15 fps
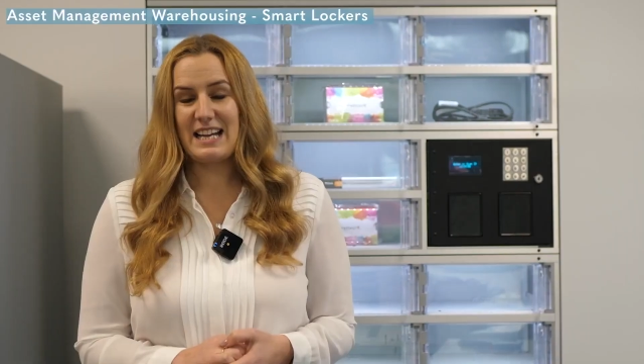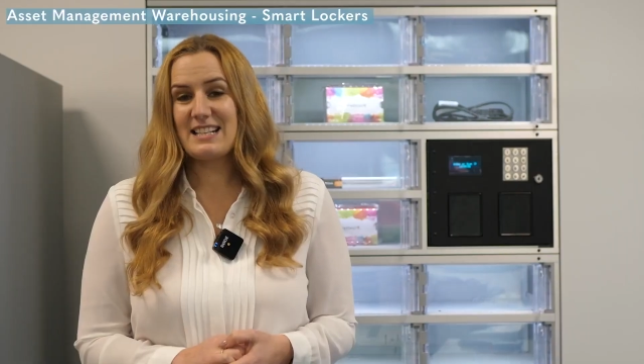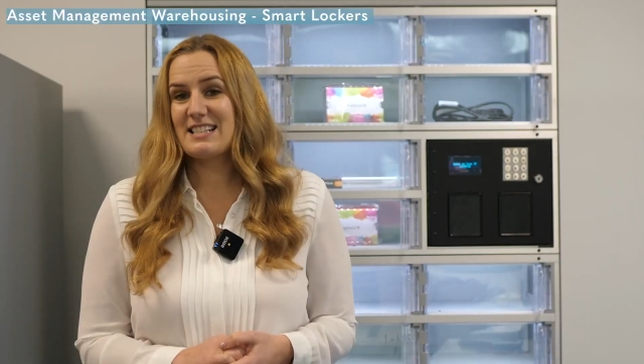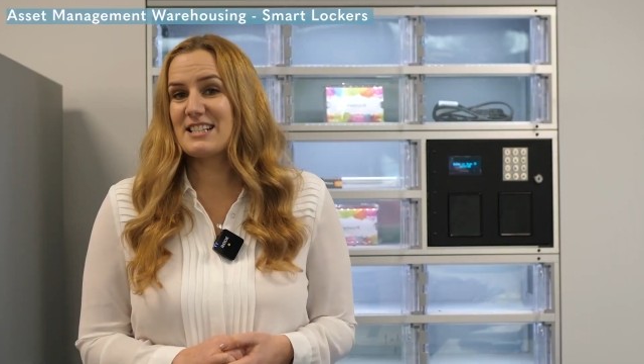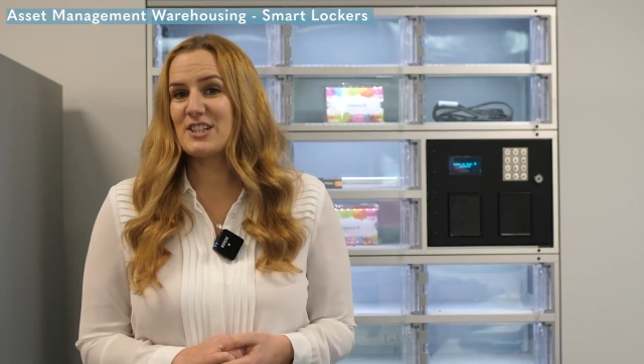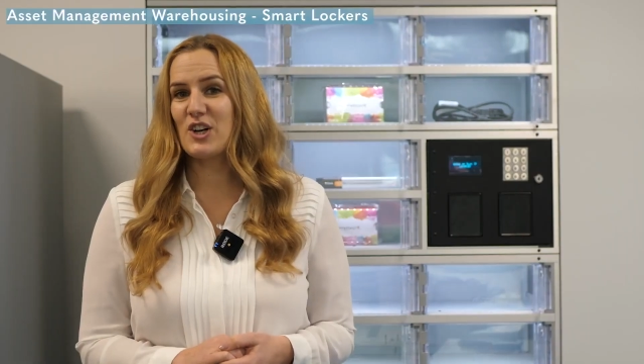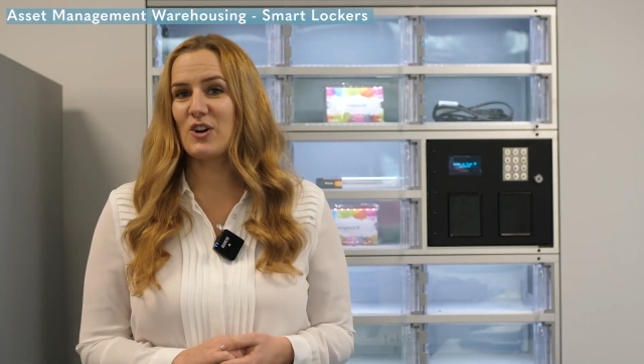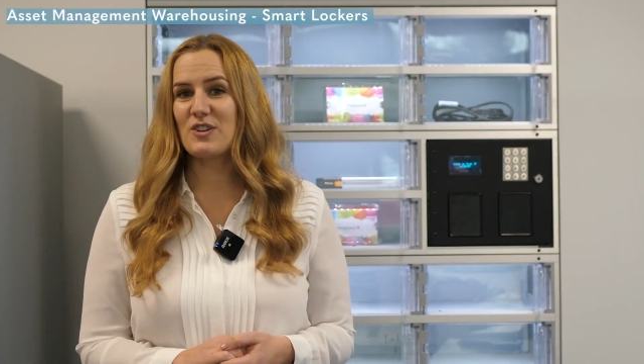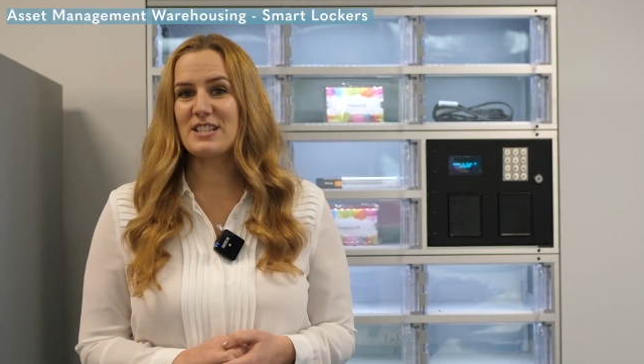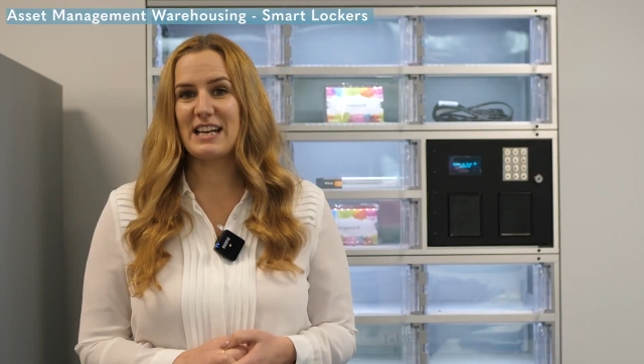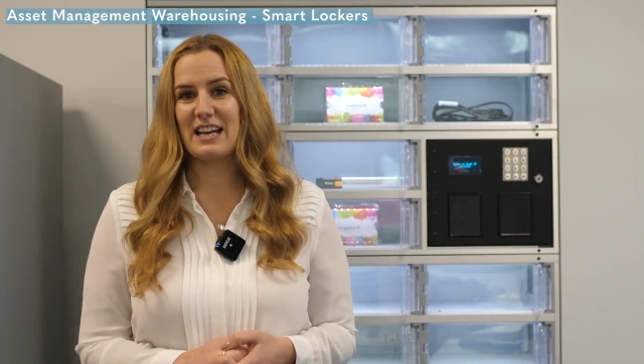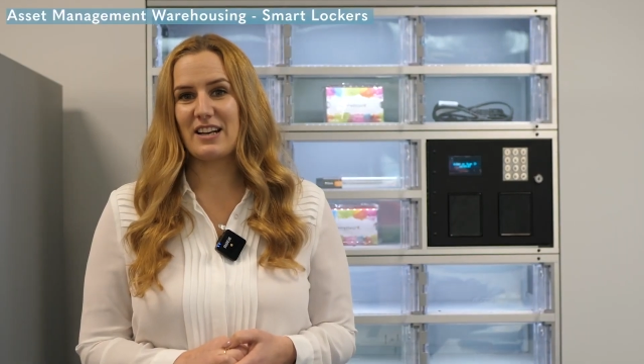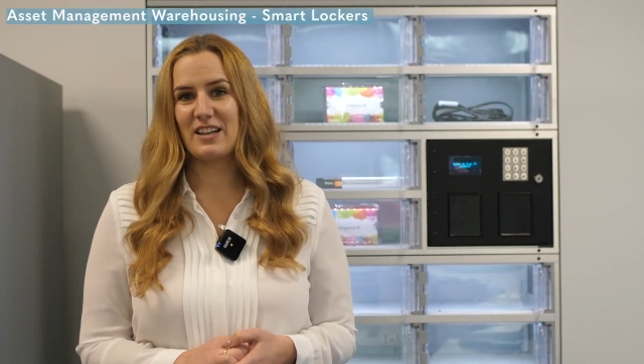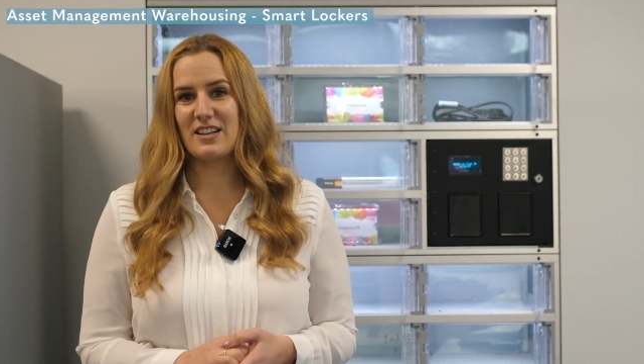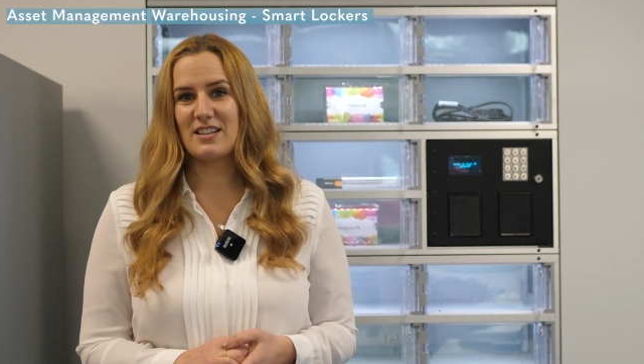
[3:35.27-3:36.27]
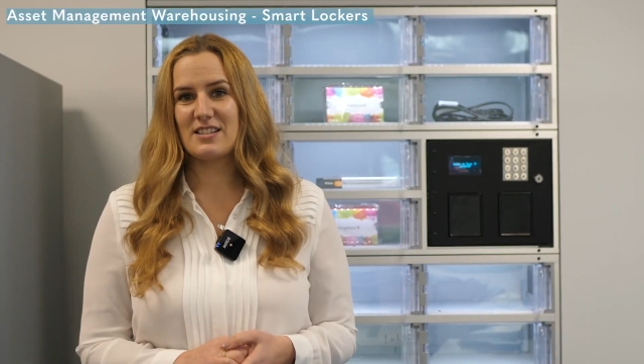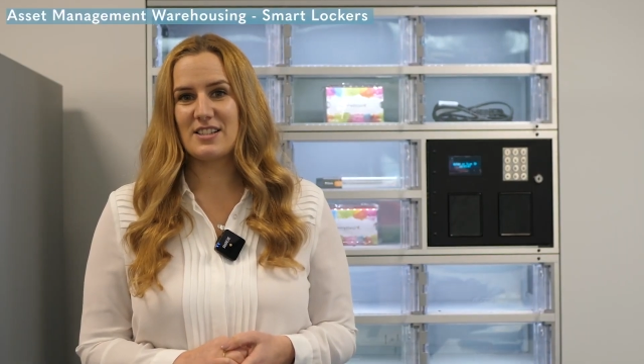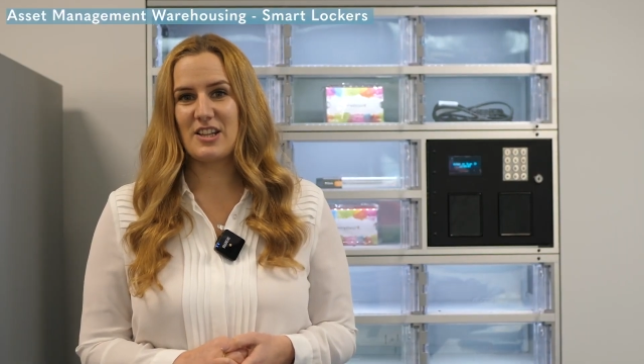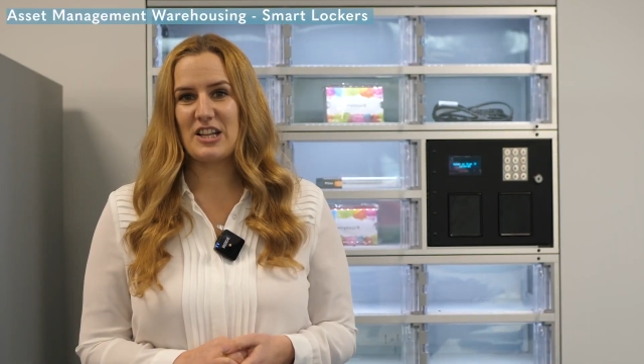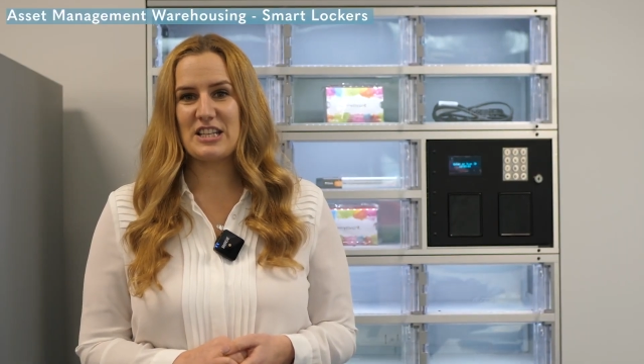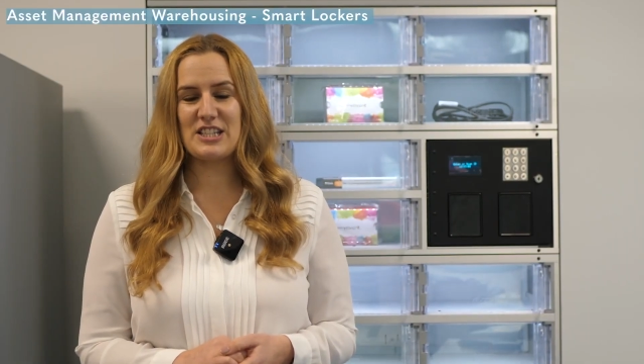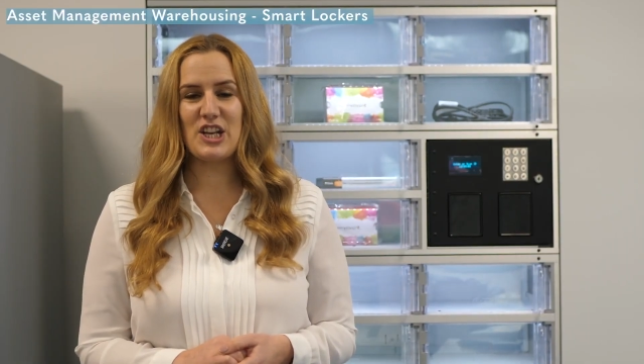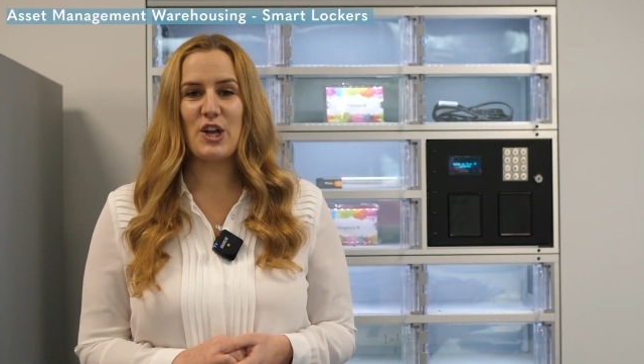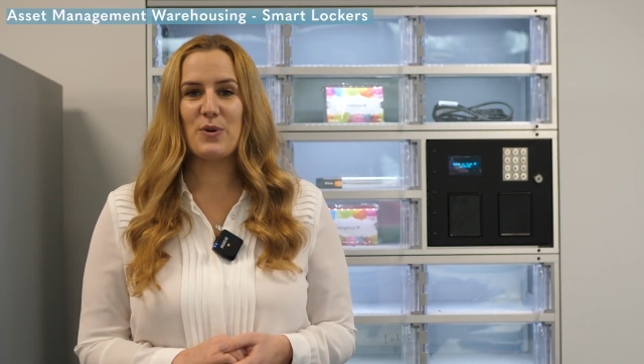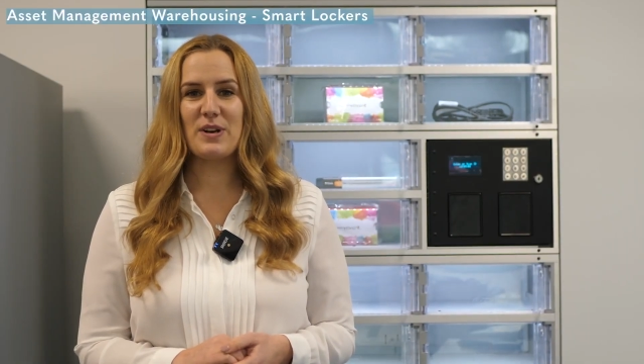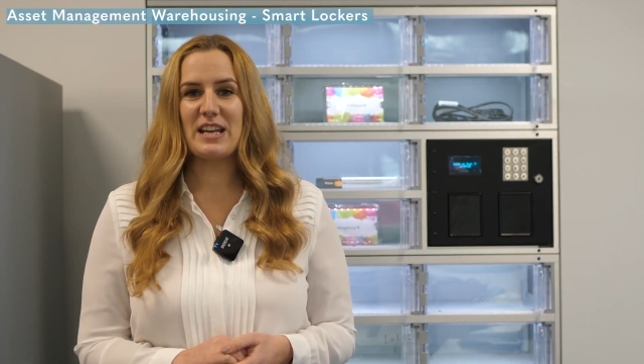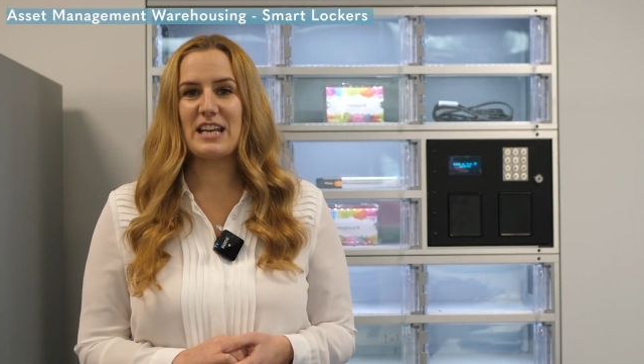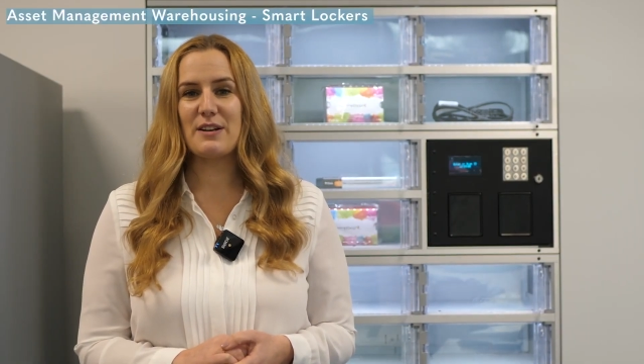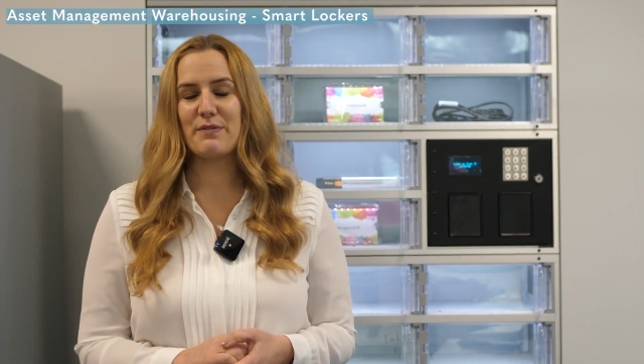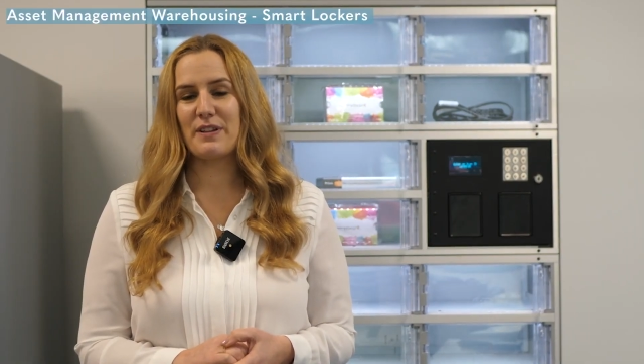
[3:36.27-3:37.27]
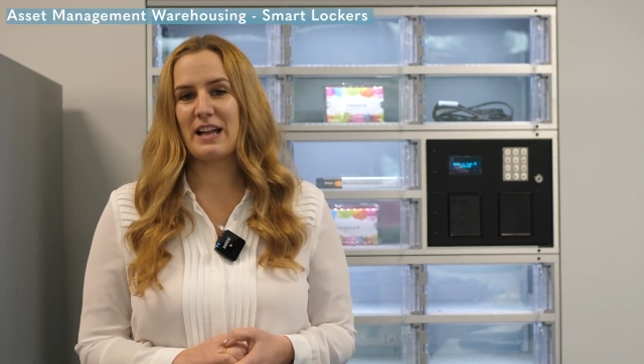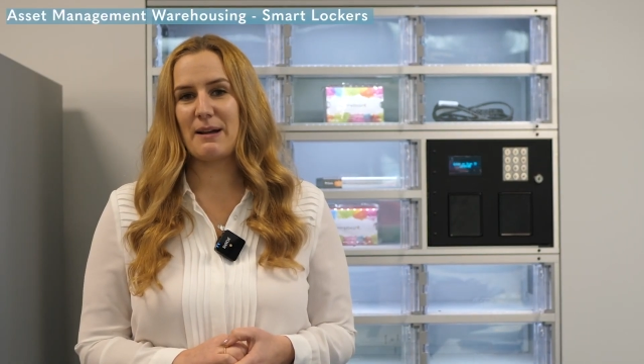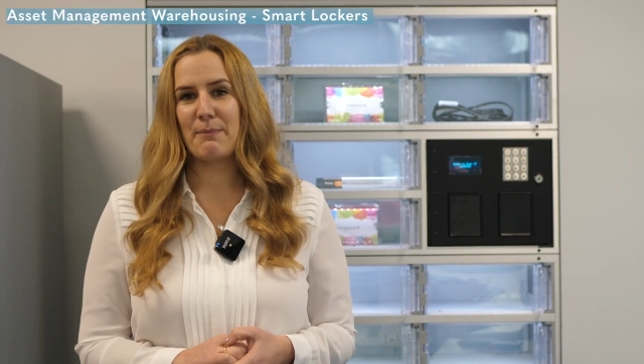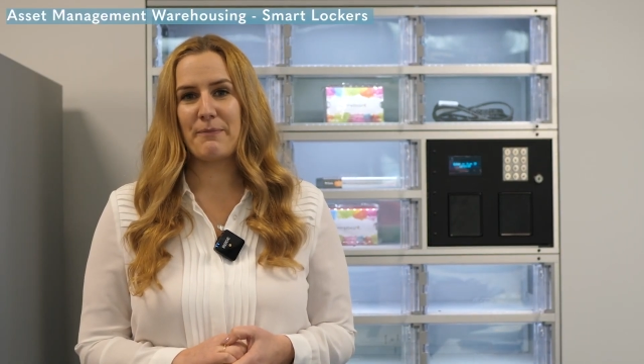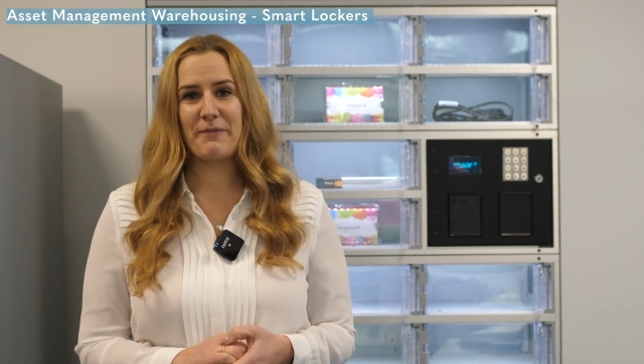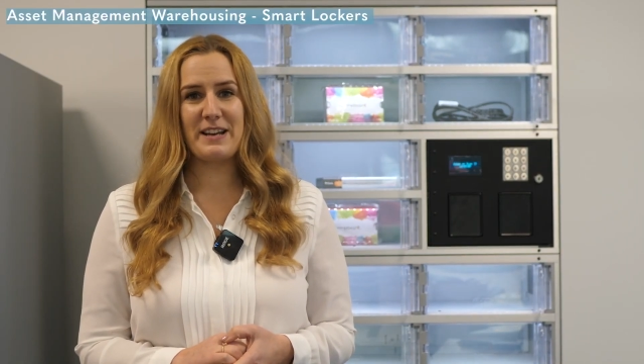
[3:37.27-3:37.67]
and it's contactless, so there's no need for that